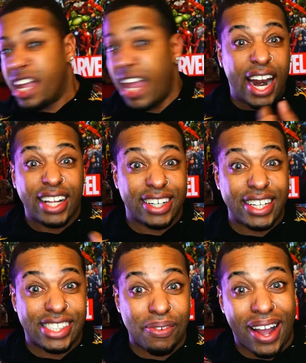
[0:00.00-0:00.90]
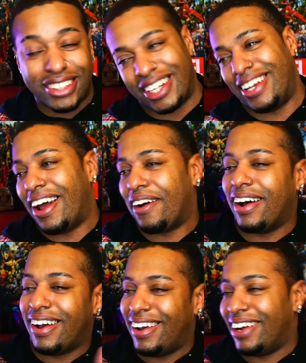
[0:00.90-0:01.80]
Get on the race to watch it! No,
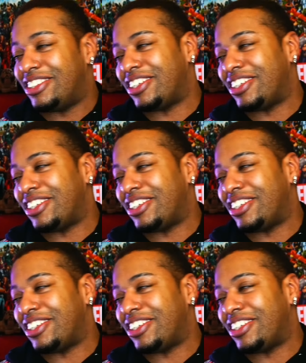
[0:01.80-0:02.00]
I'm